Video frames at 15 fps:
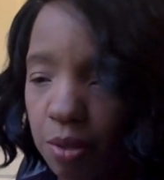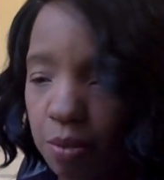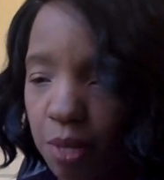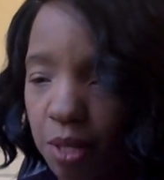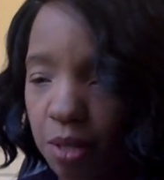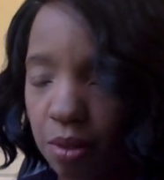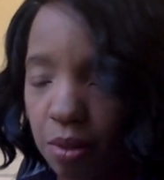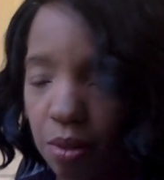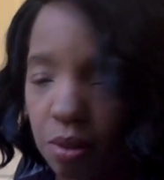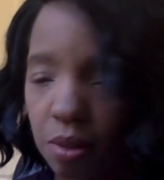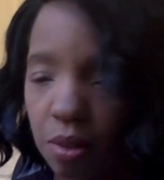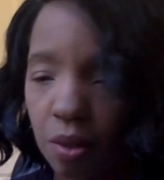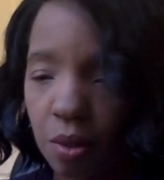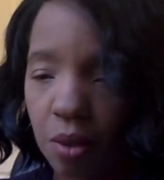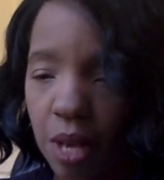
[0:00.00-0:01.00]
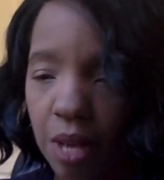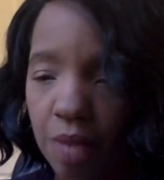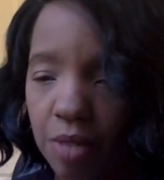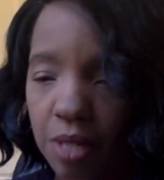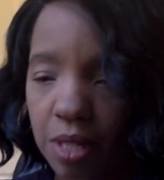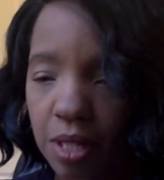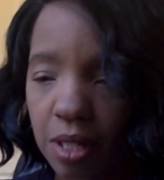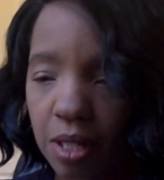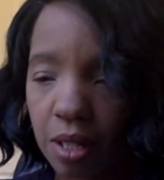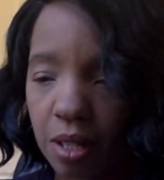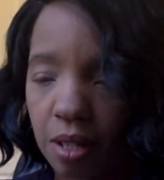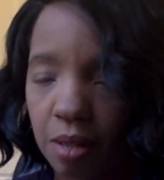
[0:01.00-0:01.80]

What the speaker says: mother, obviously,